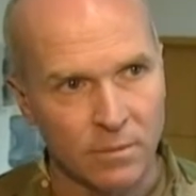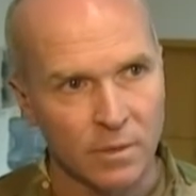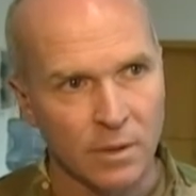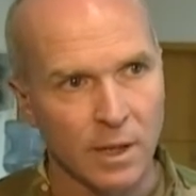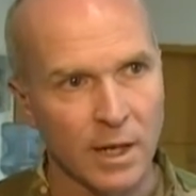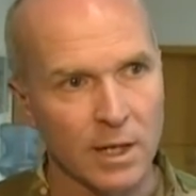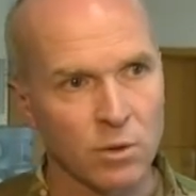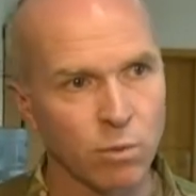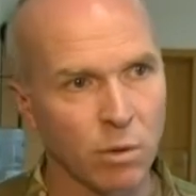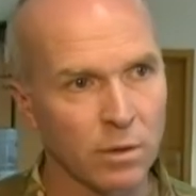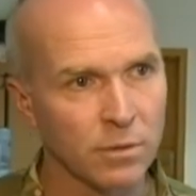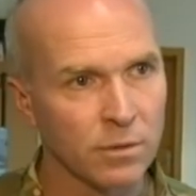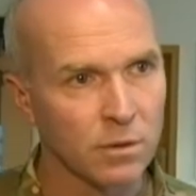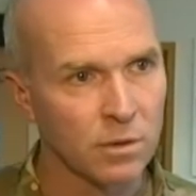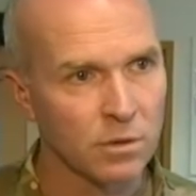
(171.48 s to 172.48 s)
it's what
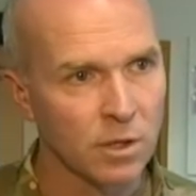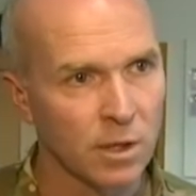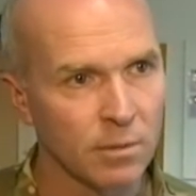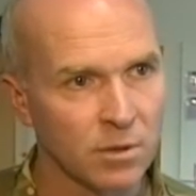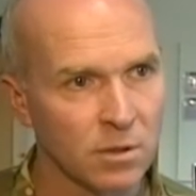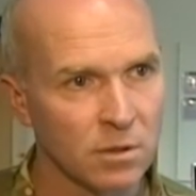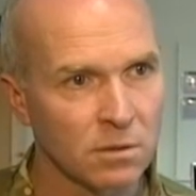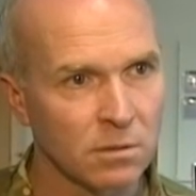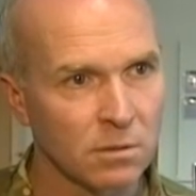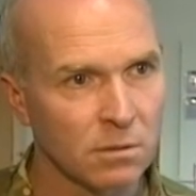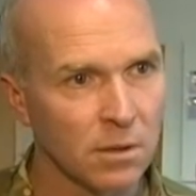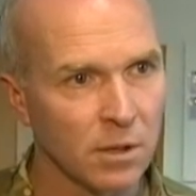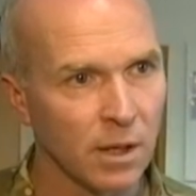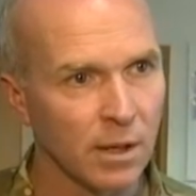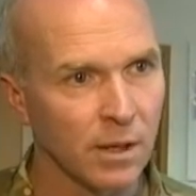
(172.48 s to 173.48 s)
the German
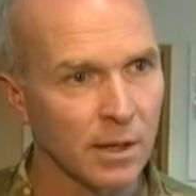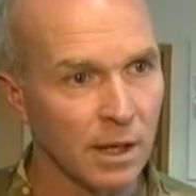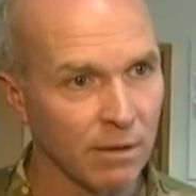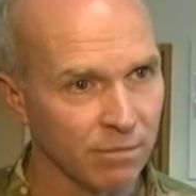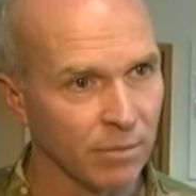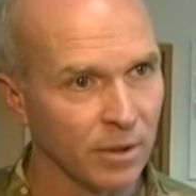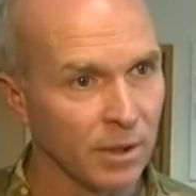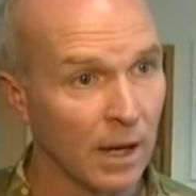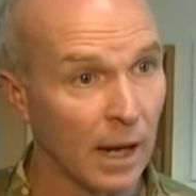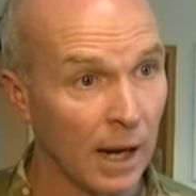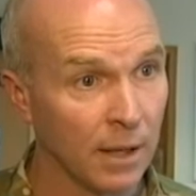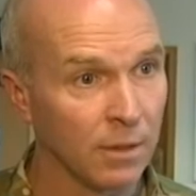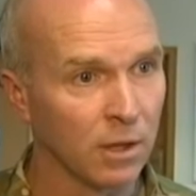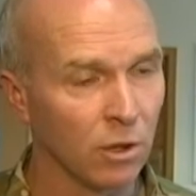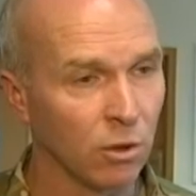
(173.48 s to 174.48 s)
uh, government
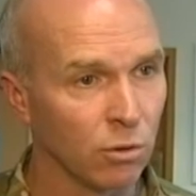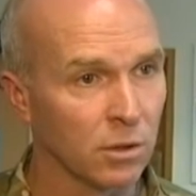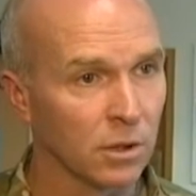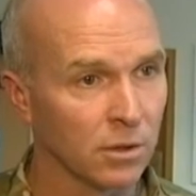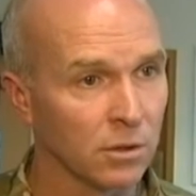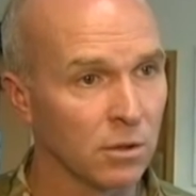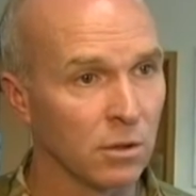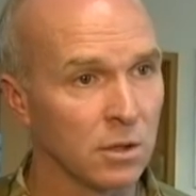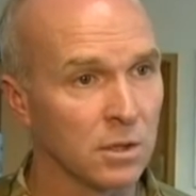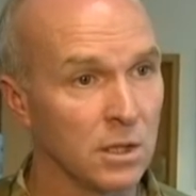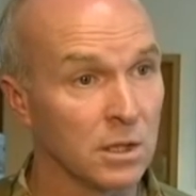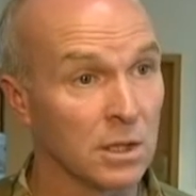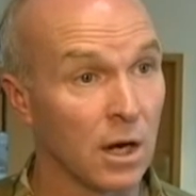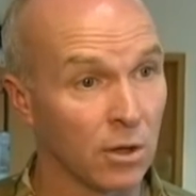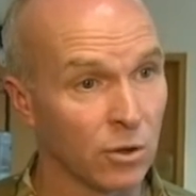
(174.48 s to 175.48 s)
and the local authorities
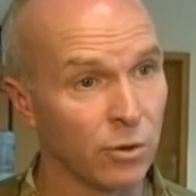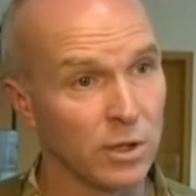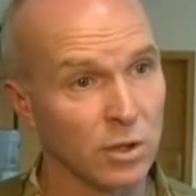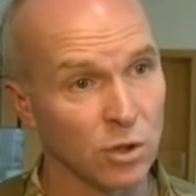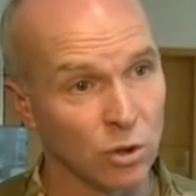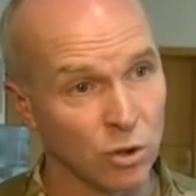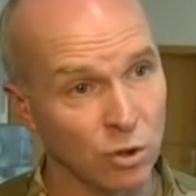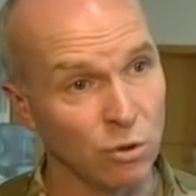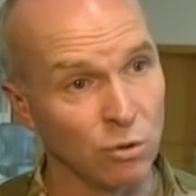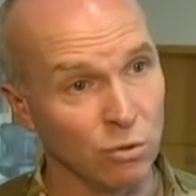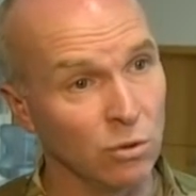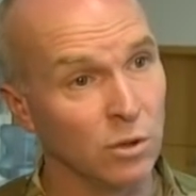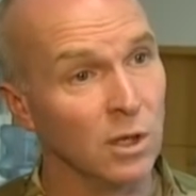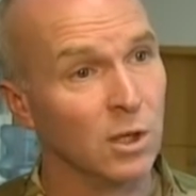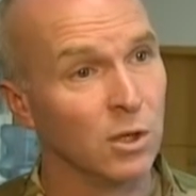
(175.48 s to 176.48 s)
are going to do
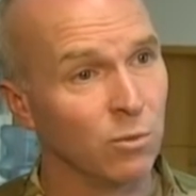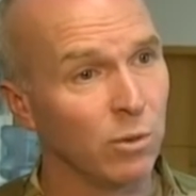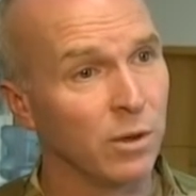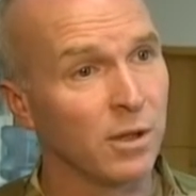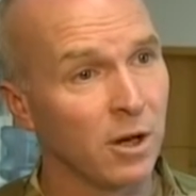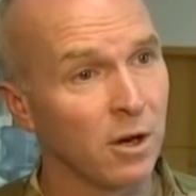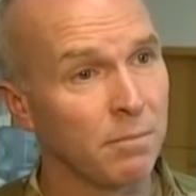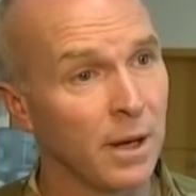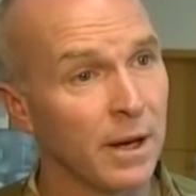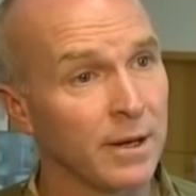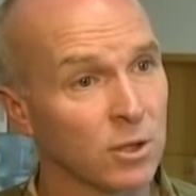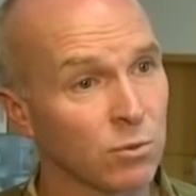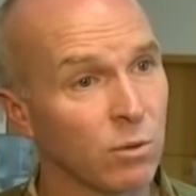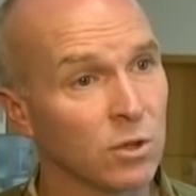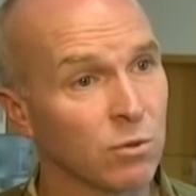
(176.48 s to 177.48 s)
with our
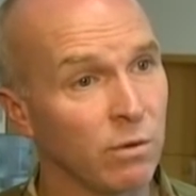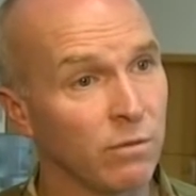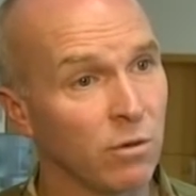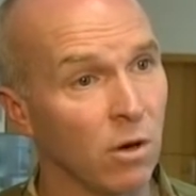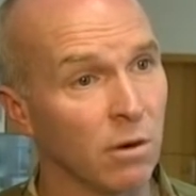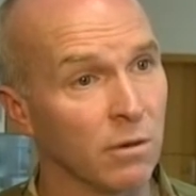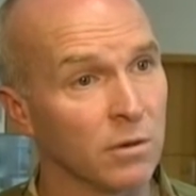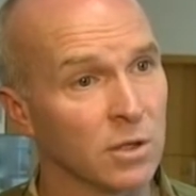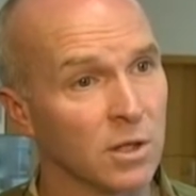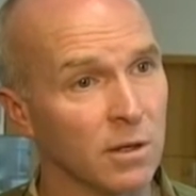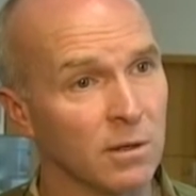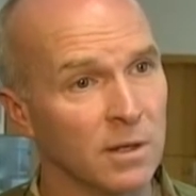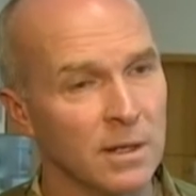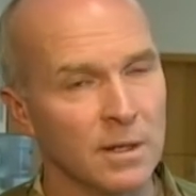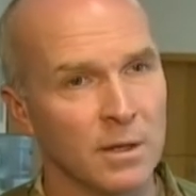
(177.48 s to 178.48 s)
barracks once we've gone. So,
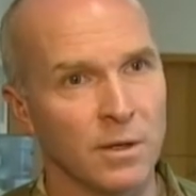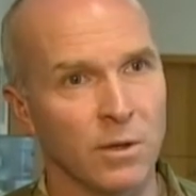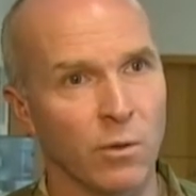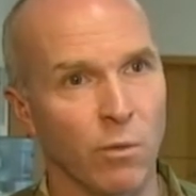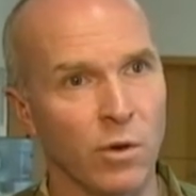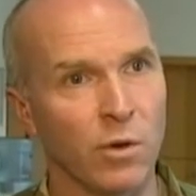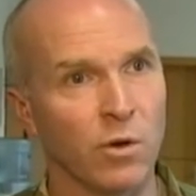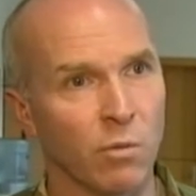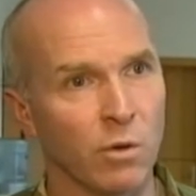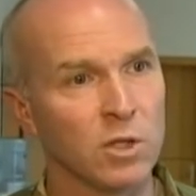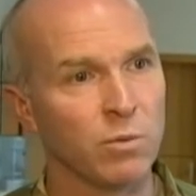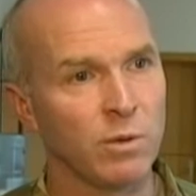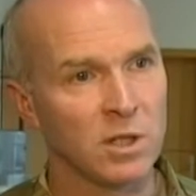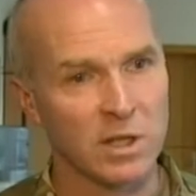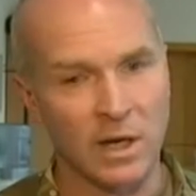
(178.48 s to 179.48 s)
you know, once
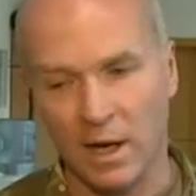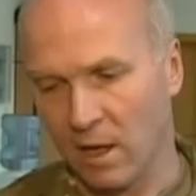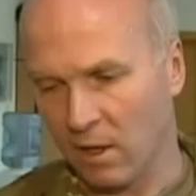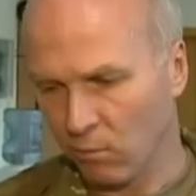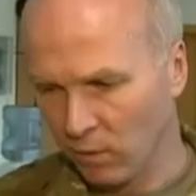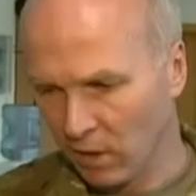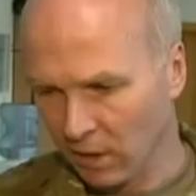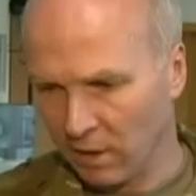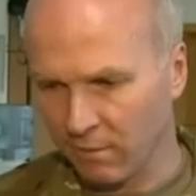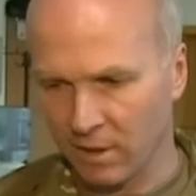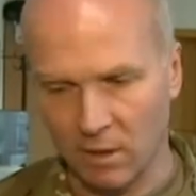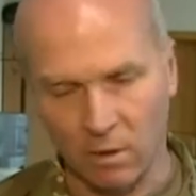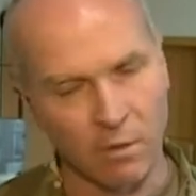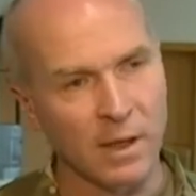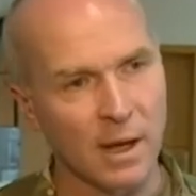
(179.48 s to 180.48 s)
we say we're leaving
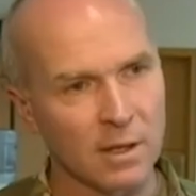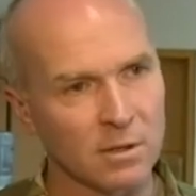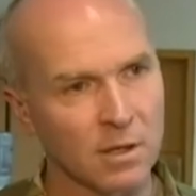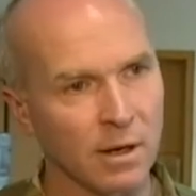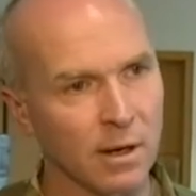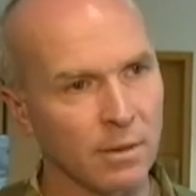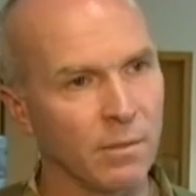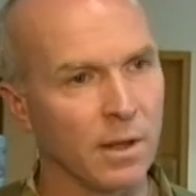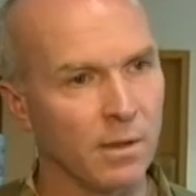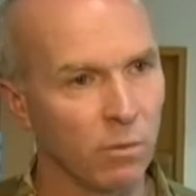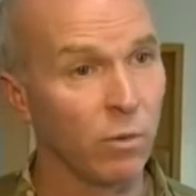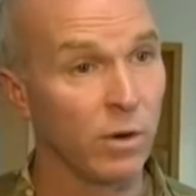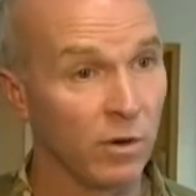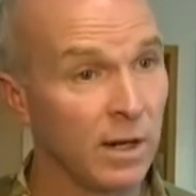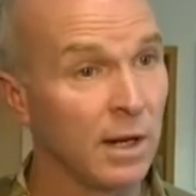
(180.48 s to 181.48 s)
on that time, then we
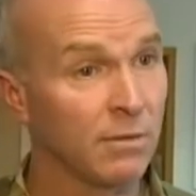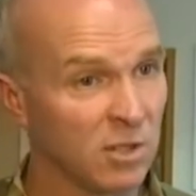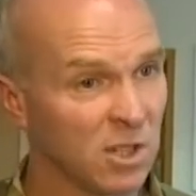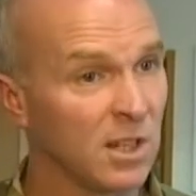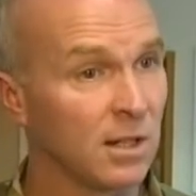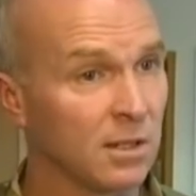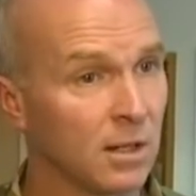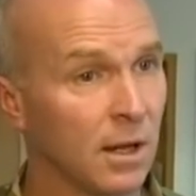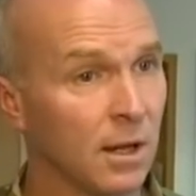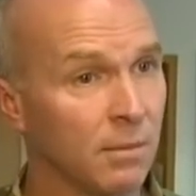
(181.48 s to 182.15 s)
really have to stick to that.